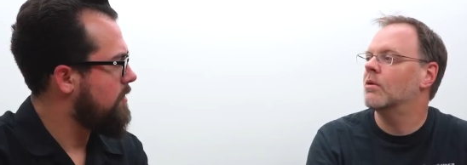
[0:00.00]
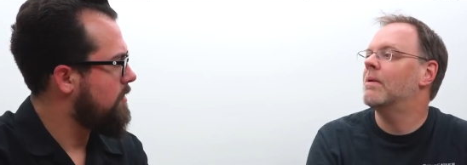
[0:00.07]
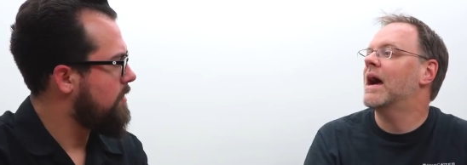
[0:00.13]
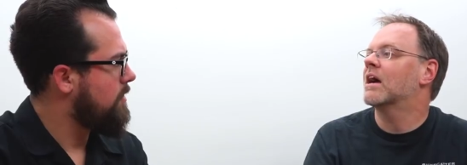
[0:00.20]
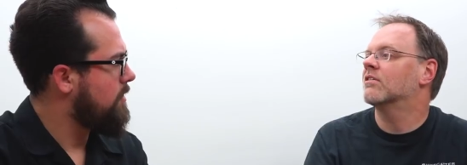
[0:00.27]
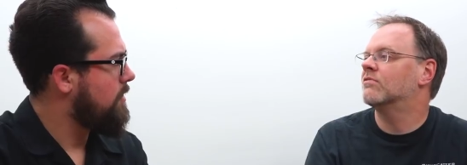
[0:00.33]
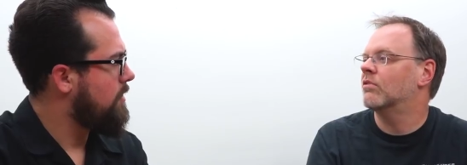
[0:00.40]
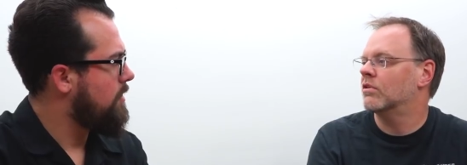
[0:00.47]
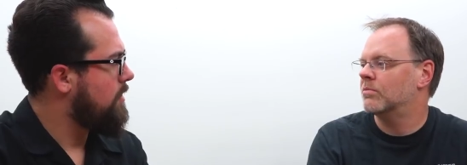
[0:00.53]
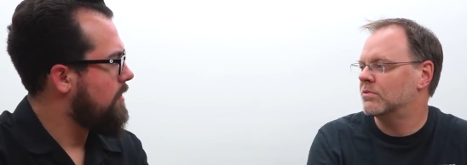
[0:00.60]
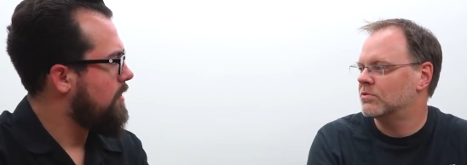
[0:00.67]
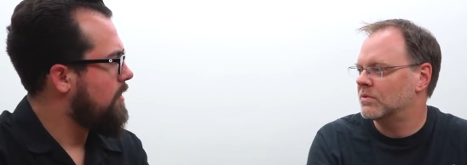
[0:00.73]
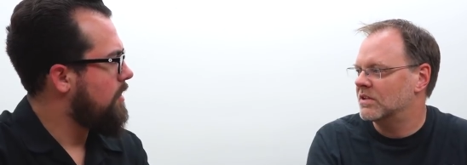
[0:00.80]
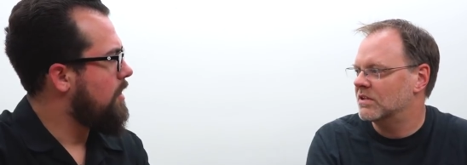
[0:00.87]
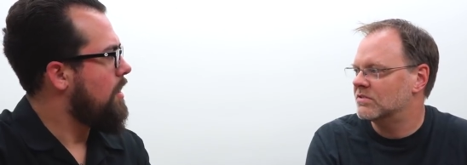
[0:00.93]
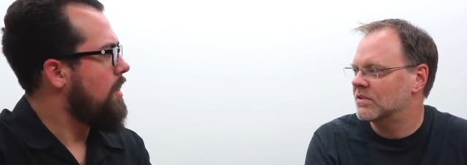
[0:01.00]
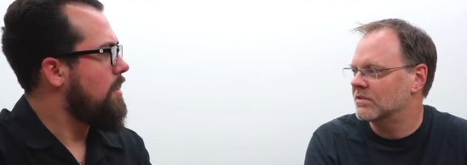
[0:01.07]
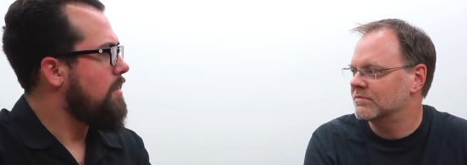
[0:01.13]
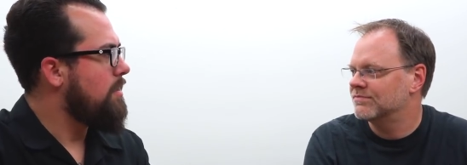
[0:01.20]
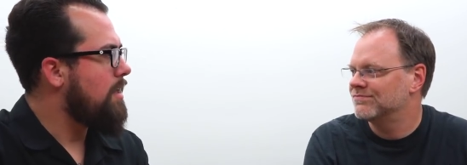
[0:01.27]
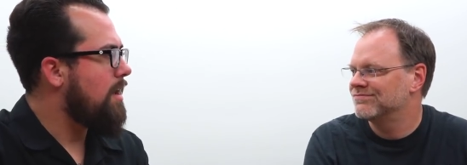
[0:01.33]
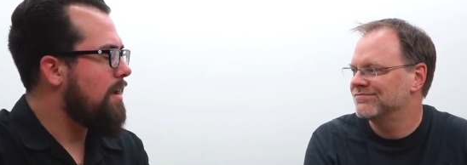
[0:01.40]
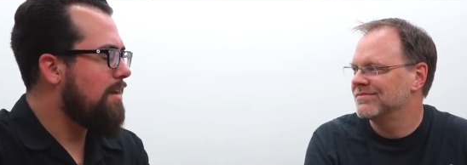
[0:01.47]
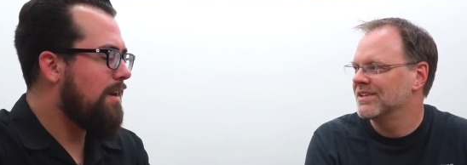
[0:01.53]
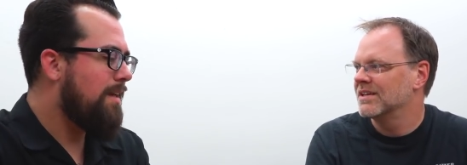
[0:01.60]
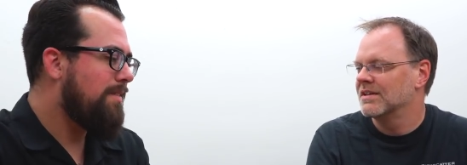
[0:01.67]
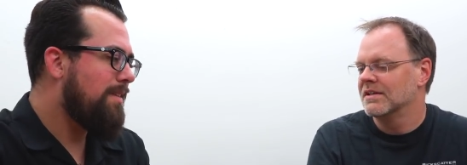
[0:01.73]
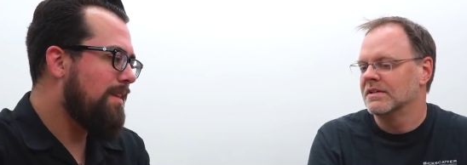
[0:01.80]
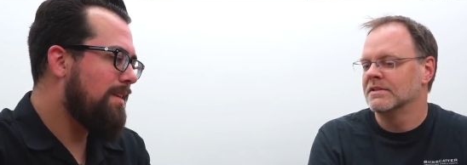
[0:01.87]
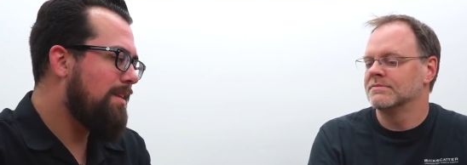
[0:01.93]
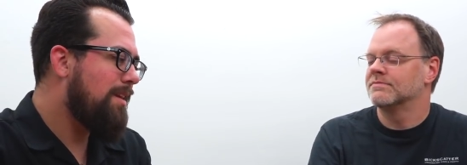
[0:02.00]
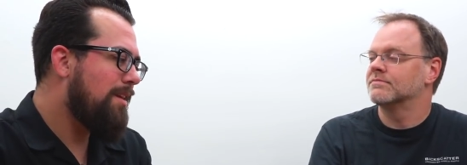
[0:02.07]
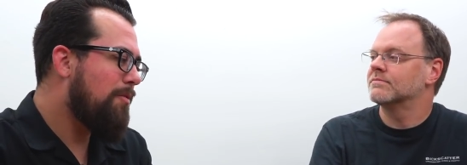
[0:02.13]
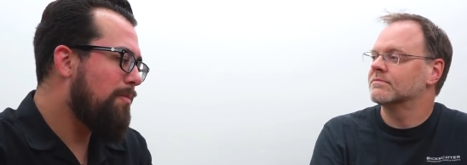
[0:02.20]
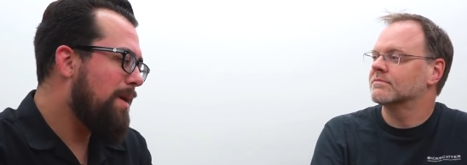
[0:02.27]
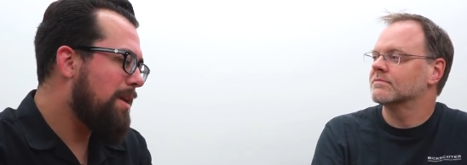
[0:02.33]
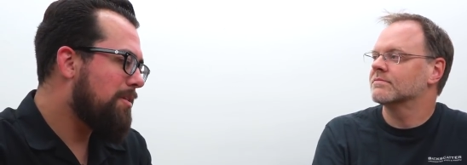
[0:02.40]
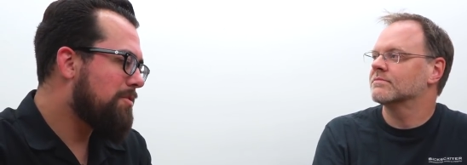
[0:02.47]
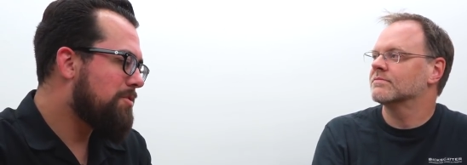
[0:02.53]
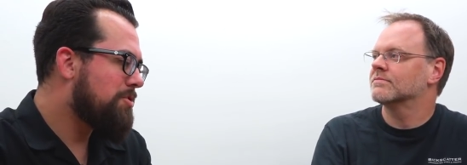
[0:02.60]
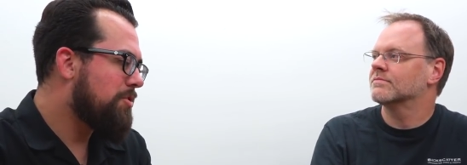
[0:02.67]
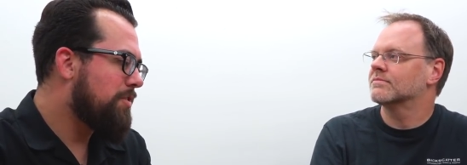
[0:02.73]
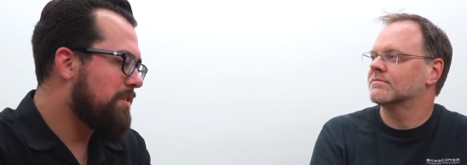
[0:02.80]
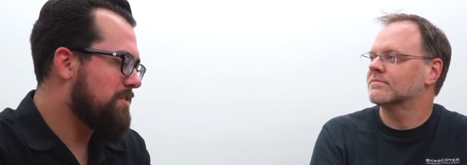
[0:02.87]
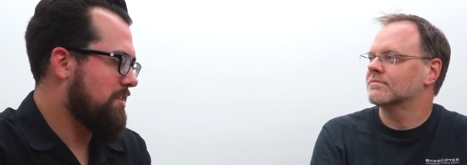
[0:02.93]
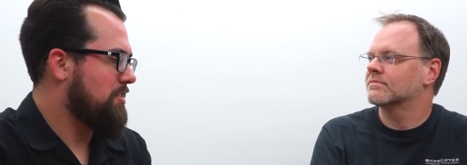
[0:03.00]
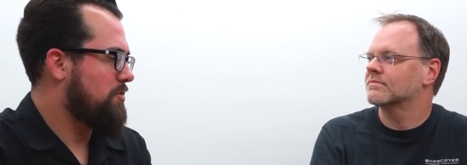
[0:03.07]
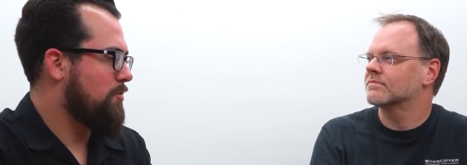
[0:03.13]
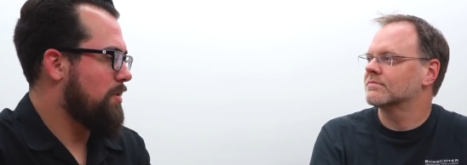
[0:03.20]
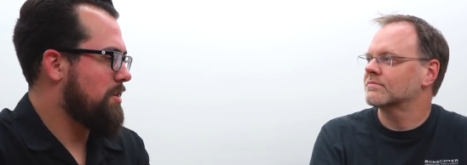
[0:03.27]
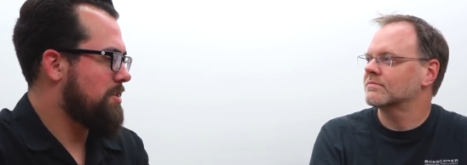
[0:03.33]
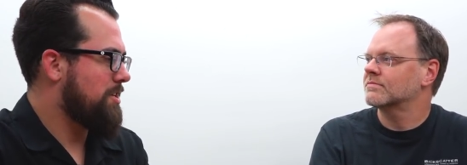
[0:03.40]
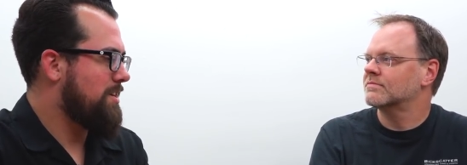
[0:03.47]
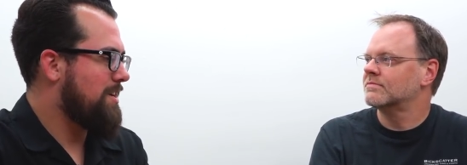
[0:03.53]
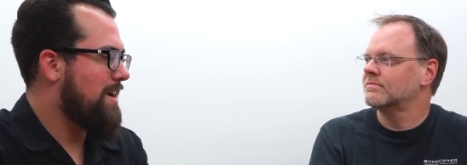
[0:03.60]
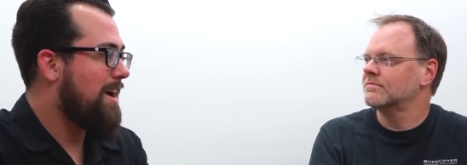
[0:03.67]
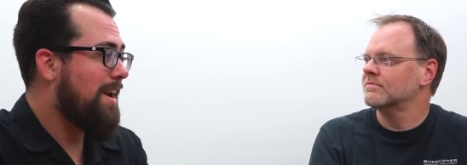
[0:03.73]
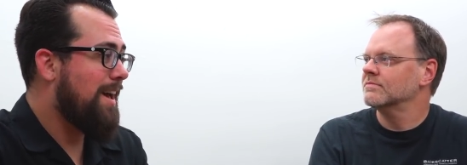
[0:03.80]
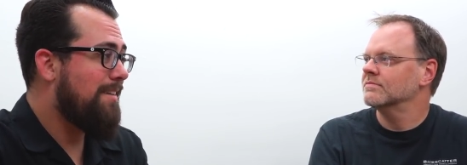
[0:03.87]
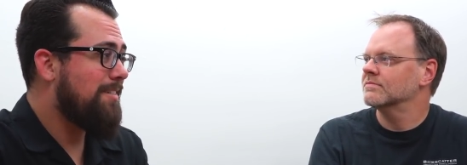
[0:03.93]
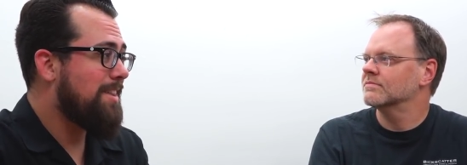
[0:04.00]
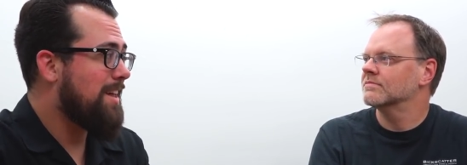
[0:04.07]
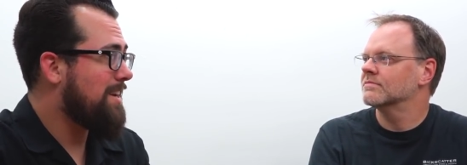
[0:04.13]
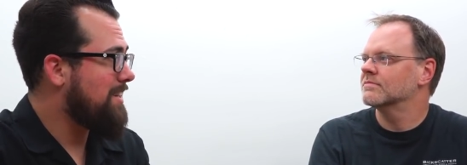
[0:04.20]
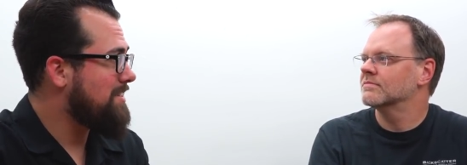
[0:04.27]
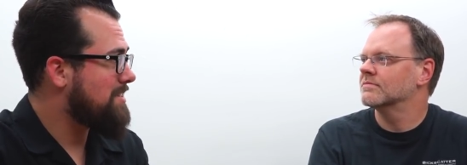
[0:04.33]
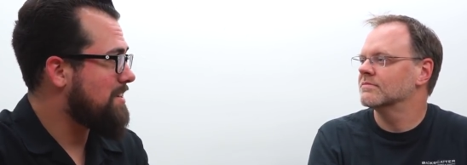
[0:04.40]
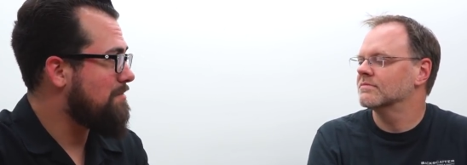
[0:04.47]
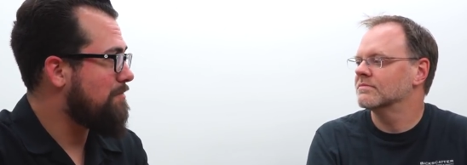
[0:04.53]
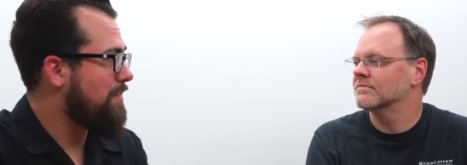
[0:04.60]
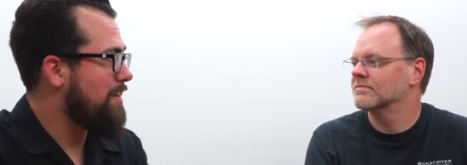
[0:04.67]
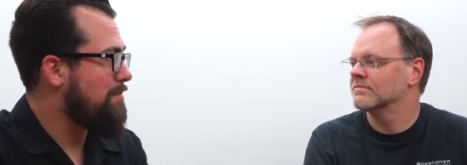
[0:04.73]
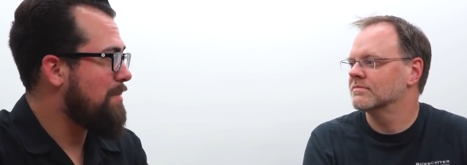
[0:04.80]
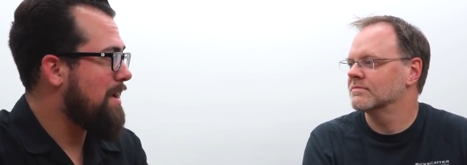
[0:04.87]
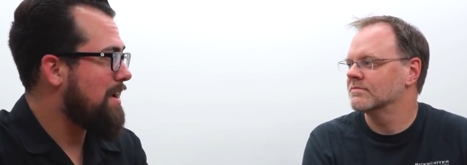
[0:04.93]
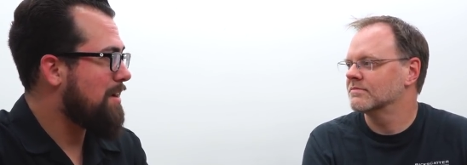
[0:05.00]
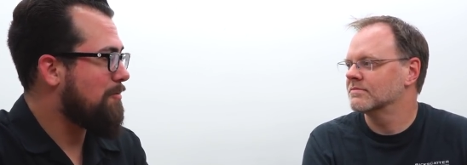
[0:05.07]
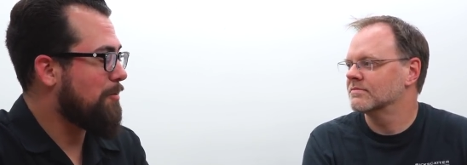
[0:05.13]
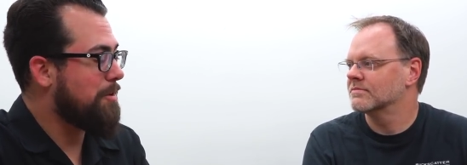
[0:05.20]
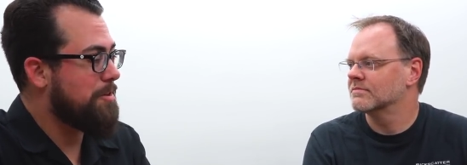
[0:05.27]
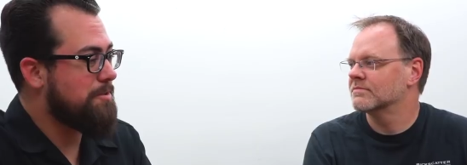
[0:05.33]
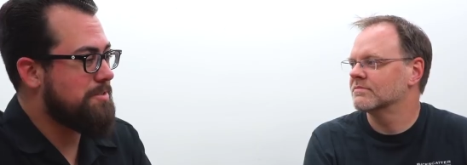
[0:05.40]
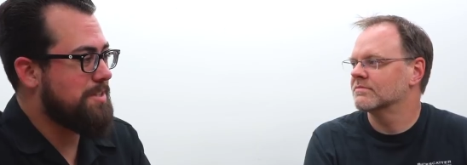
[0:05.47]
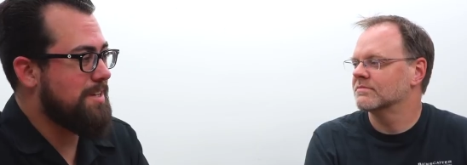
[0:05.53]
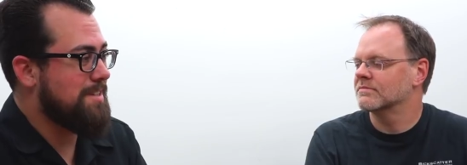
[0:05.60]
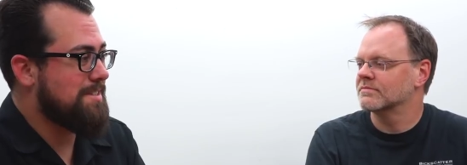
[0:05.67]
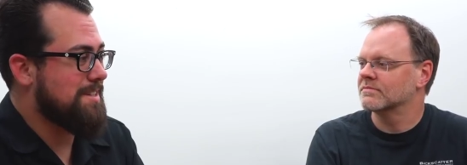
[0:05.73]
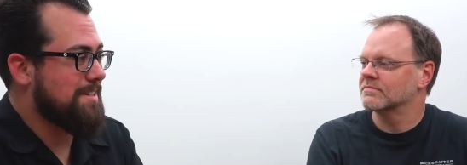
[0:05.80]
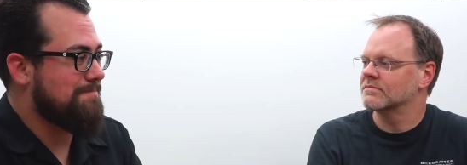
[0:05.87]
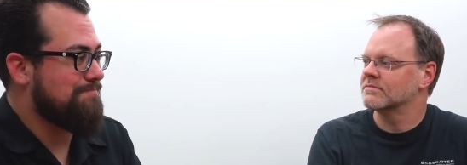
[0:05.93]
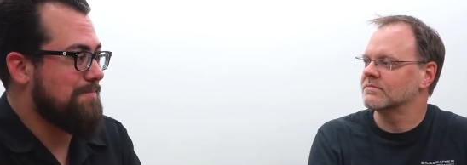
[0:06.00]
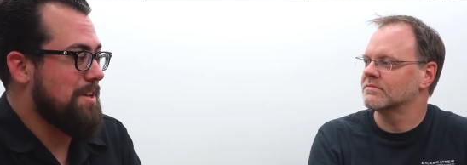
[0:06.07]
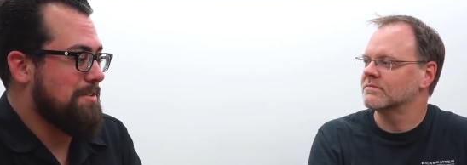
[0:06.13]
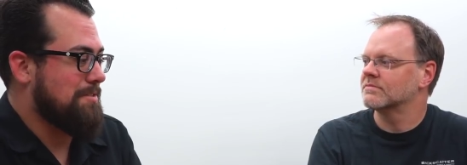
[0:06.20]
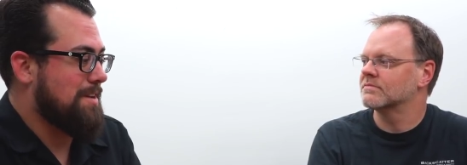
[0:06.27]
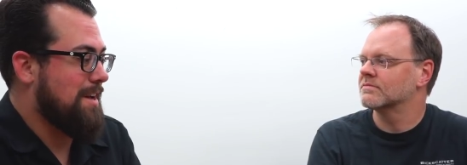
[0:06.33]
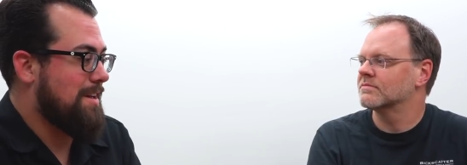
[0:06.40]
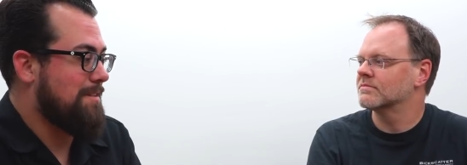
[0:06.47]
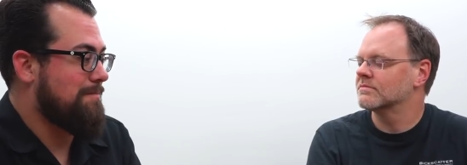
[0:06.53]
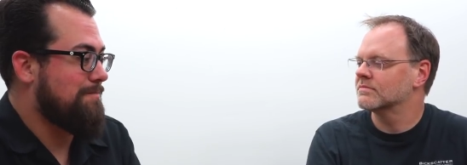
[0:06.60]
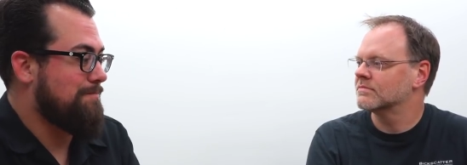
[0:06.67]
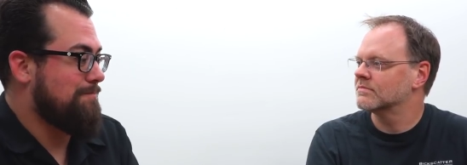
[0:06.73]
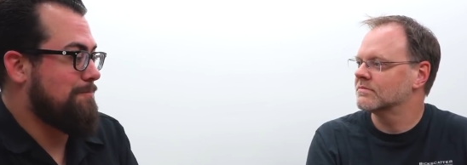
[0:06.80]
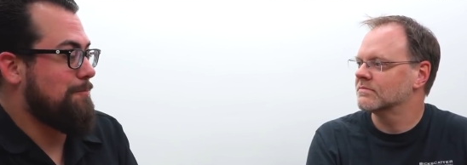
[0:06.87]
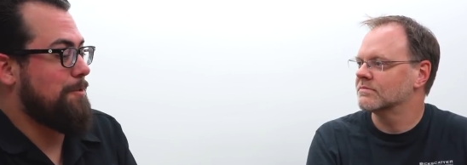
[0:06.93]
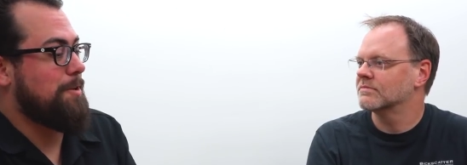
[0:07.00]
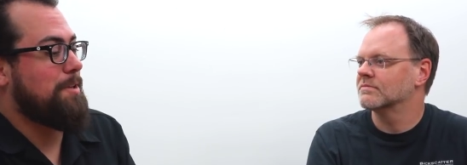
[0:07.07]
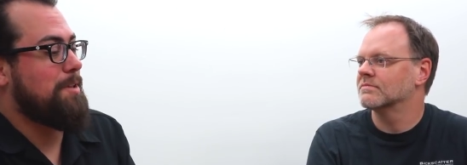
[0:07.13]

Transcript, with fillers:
Speaker 1: the butt to go back and forth between the two.
Speaker 2: Yeah, and no matter the shooting situation, not having that instant feedback, one of those things that you know kind of